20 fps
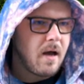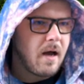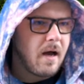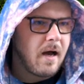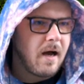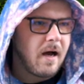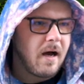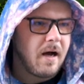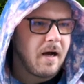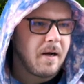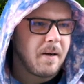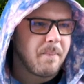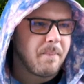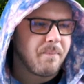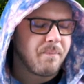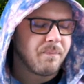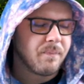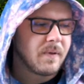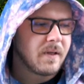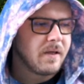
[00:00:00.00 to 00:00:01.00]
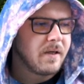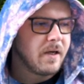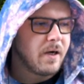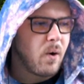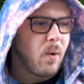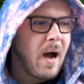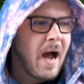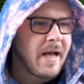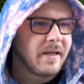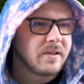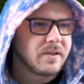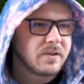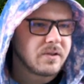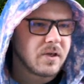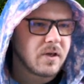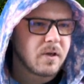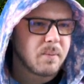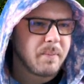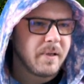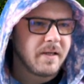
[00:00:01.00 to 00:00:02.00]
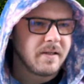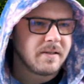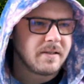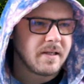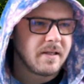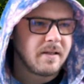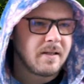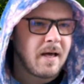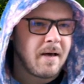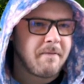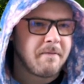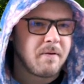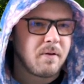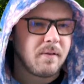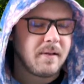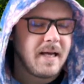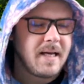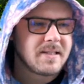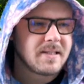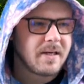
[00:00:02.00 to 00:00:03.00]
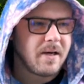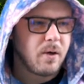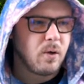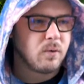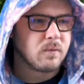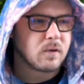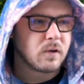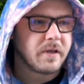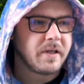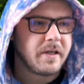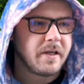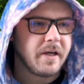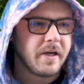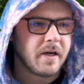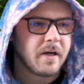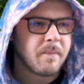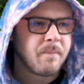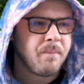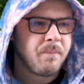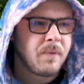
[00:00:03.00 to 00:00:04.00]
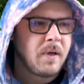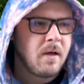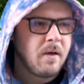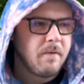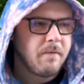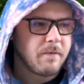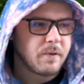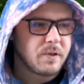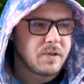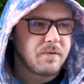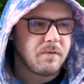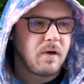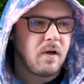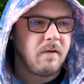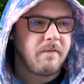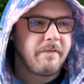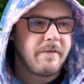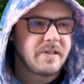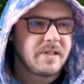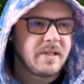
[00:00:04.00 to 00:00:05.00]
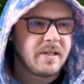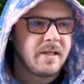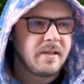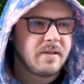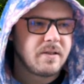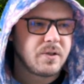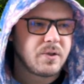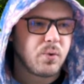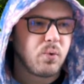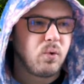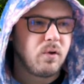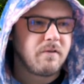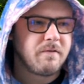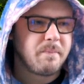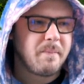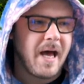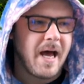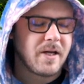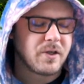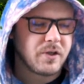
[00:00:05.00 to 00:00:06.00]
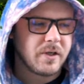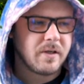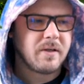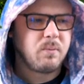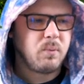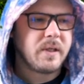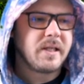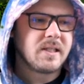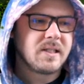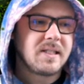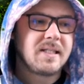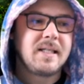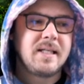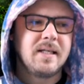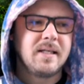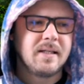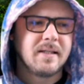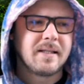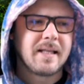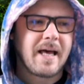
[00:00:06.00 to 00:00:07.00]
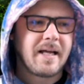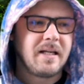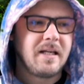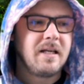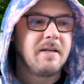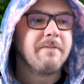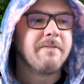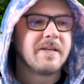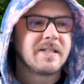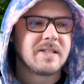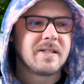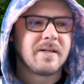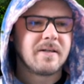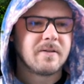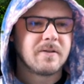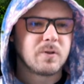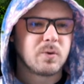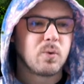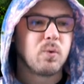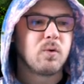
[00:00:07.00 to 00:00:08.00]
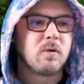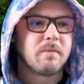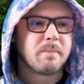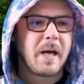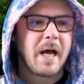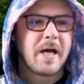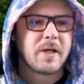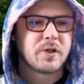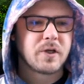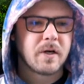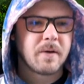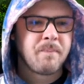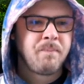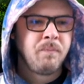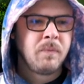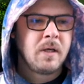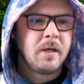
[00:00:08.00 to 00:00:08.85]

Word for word: um, you know, I determined that Valeska over here, first of all, visited the School of Magic. We can see that he visited the School of Magic.